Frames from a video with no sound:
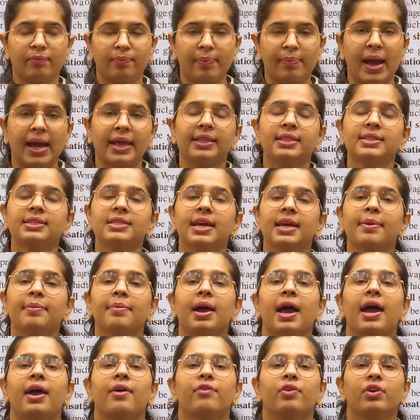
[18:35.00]
by the
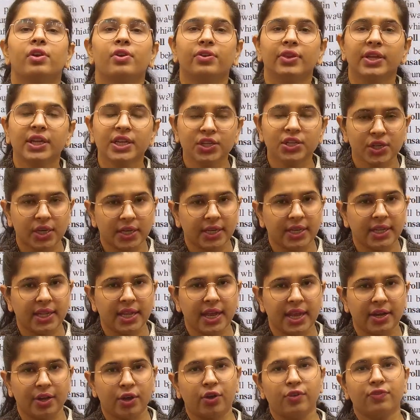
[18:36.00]
time I will reach at
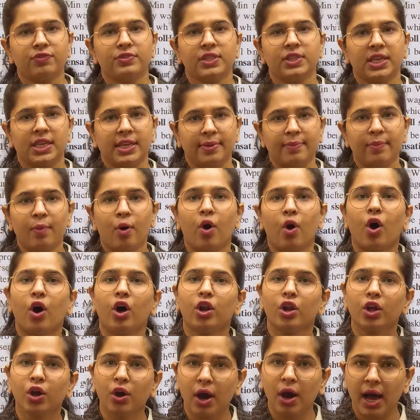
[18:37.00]
the end of scheme,
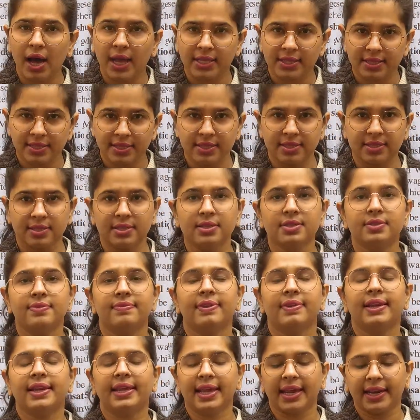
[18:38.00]
all your answers
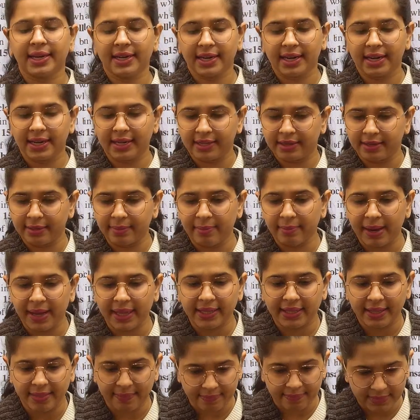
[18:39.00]
will get clear
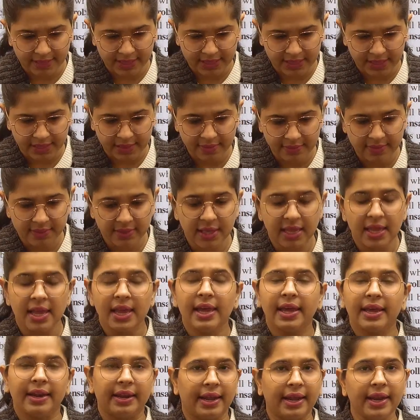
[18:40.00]
by themselves,
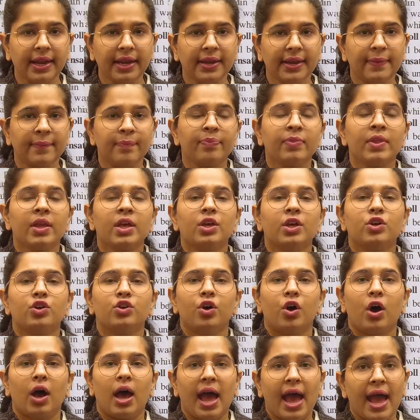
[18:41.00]
right?
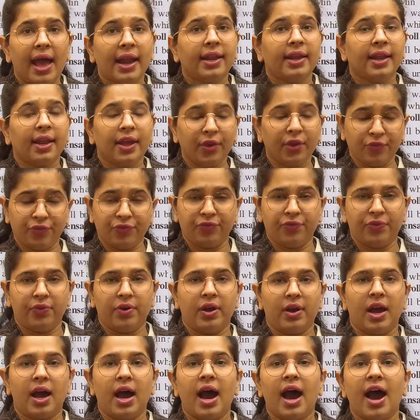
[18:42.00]
And if
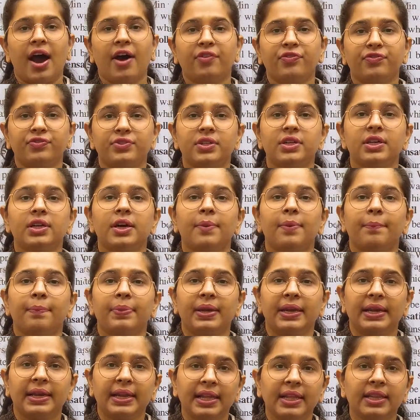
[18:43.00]
after
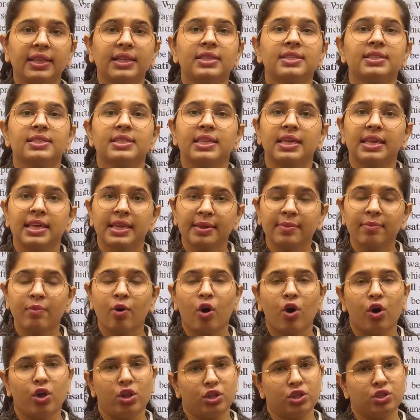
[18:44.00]
completing the scheme
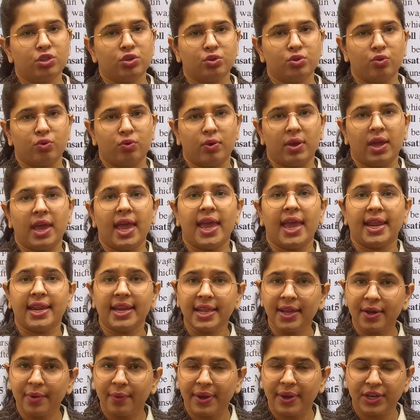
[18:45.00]
also
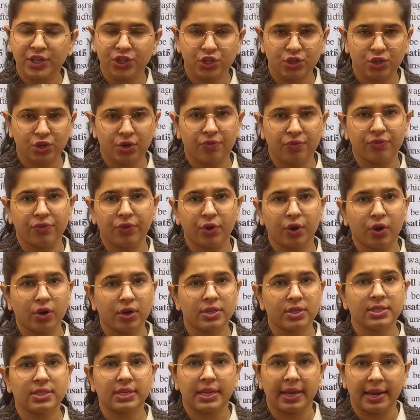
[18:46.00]
any question of
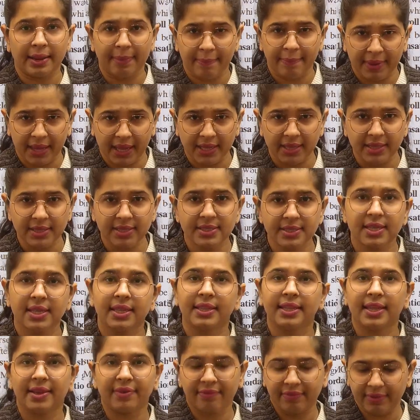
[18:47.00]
yours remains,
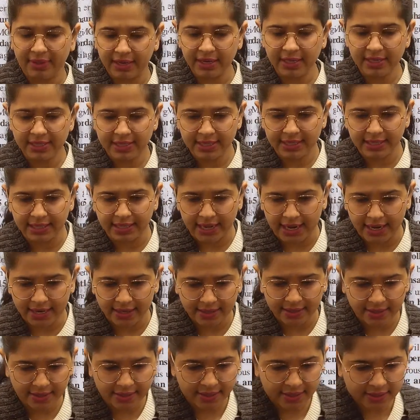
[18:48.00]
then we'll see
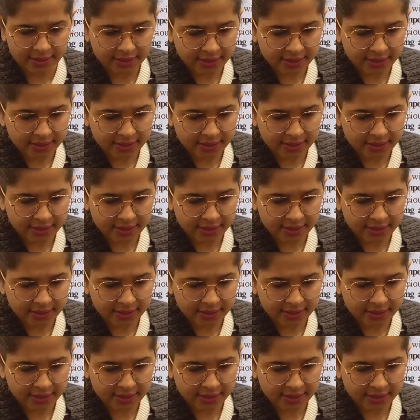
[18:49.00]
that.